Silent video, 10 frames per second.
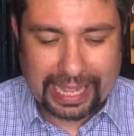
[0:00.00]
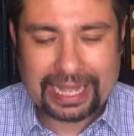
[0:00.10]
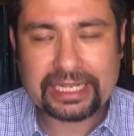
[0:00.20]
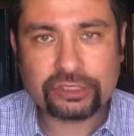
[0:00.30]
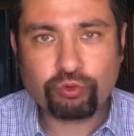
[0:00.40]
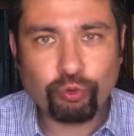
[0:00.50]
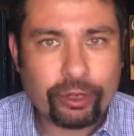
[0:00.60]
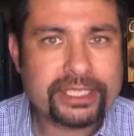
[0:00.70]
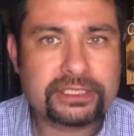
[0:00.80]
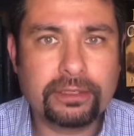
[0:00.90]
and it's
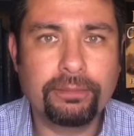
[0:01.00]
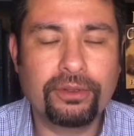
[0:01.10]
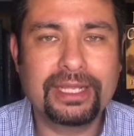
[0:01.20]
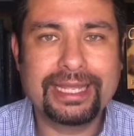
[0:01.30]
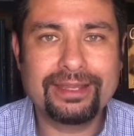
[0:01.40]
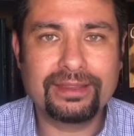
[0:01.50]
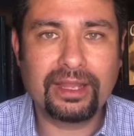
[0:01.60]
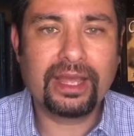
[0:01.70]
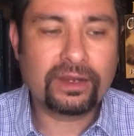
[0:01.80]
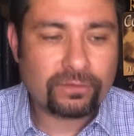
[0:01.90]
reasonable in
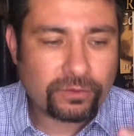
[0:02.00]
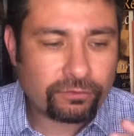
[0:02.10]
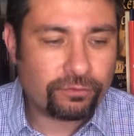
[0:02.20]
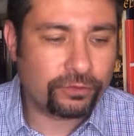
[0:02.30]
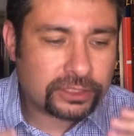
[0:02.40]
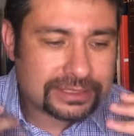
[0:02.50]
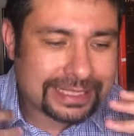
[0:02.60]
light of the first